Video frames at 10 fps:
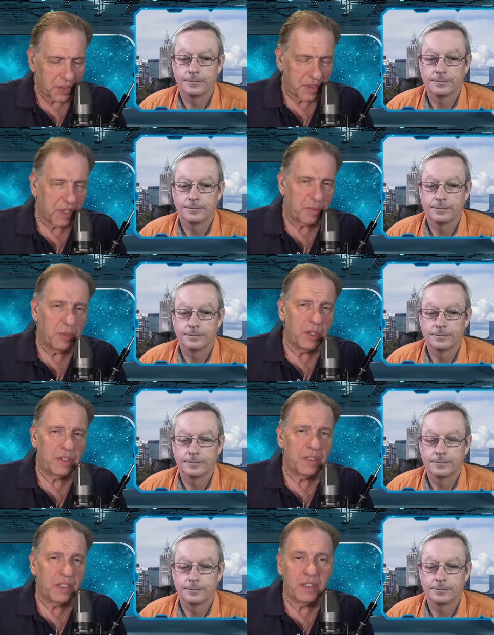Speaker 1: in his
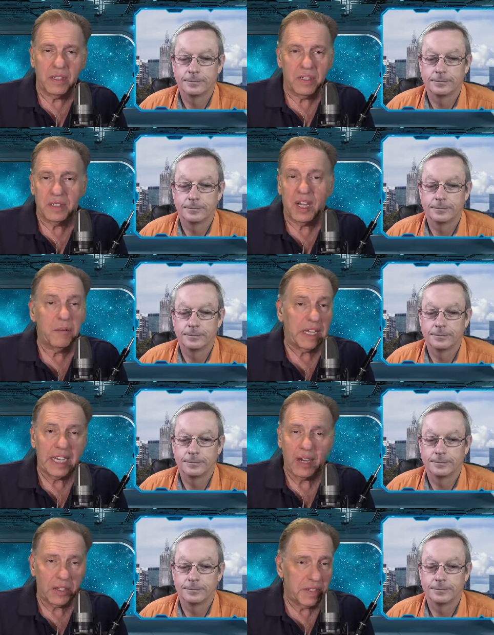books is coming
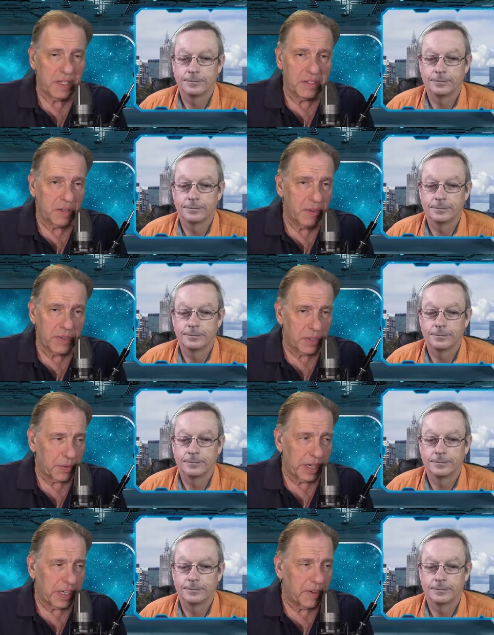out. He said some of it's
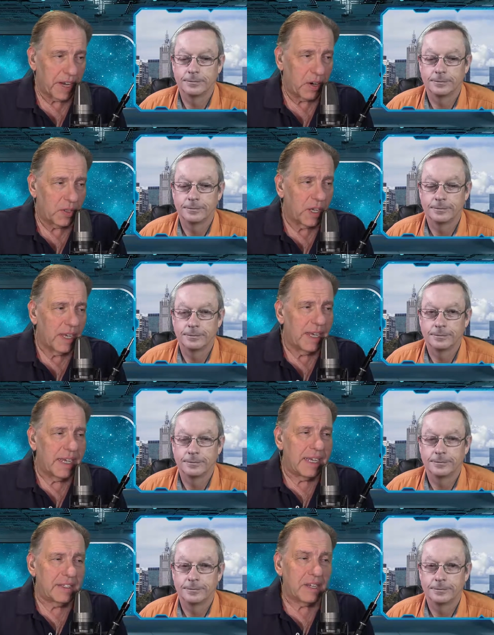already come out,
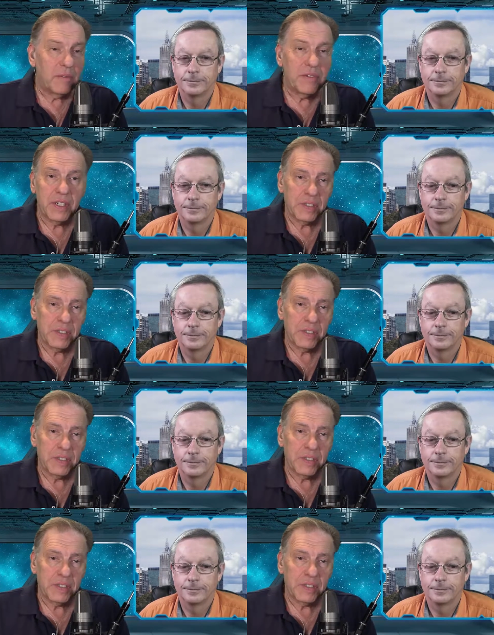some of it is